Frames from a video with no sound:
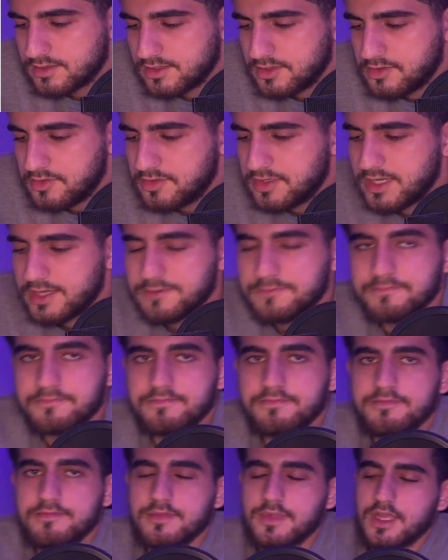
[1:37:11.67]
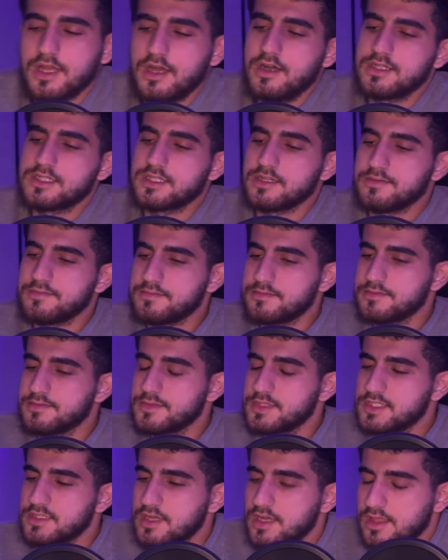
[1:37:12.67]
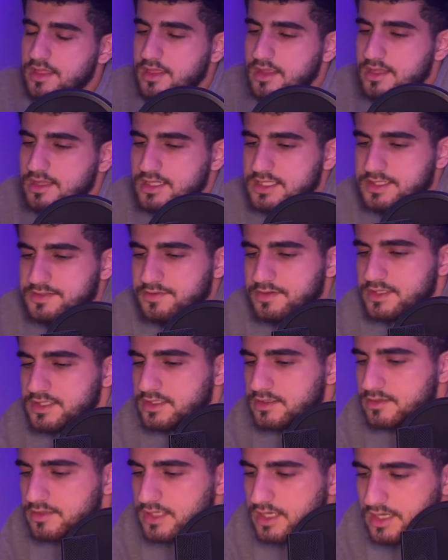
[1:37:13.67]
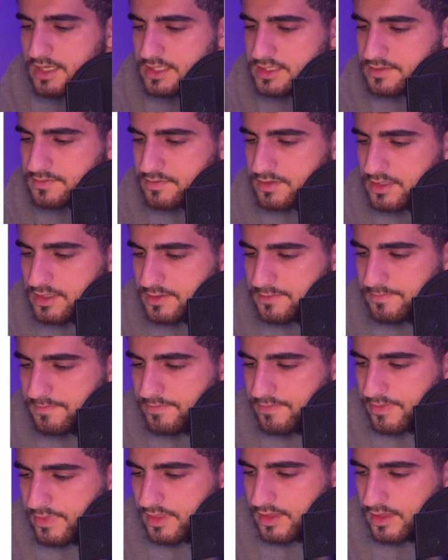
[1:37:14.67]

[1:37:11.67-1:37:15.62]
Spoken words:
Okay, awesome. So I think this one is okay as well.